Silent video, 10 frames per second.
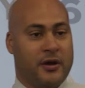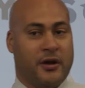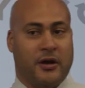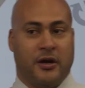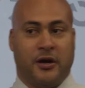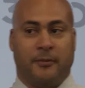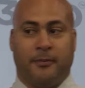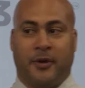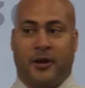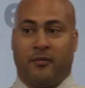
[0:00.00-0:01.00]

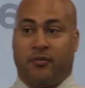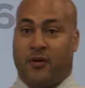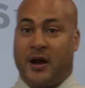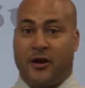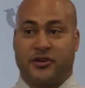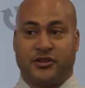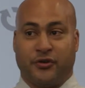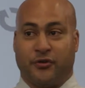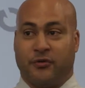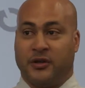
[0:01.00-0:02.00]
prior
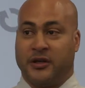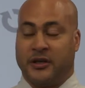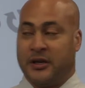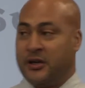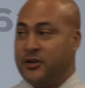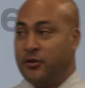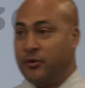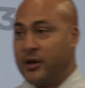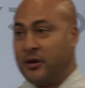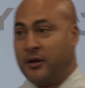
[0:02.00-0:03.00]
to really
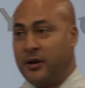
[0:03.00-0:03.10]
doing